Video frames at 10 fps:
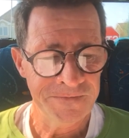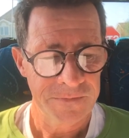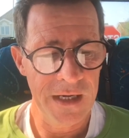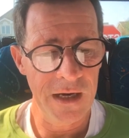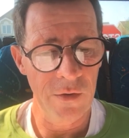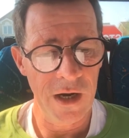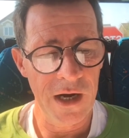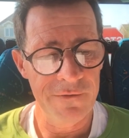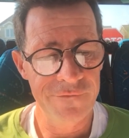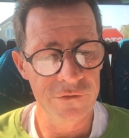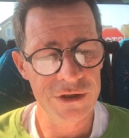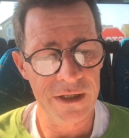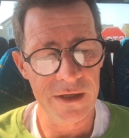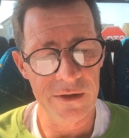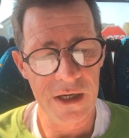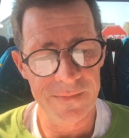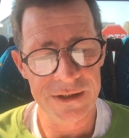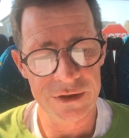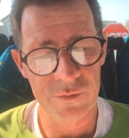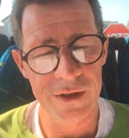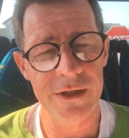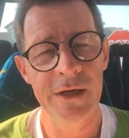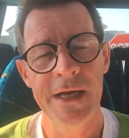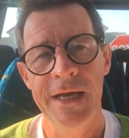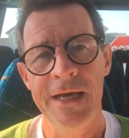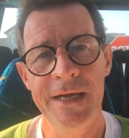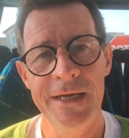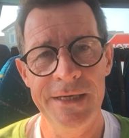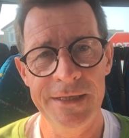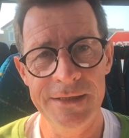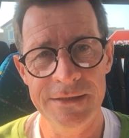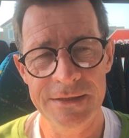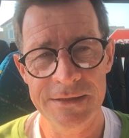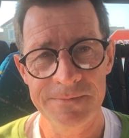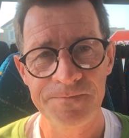Now, our food shout-out competition winner is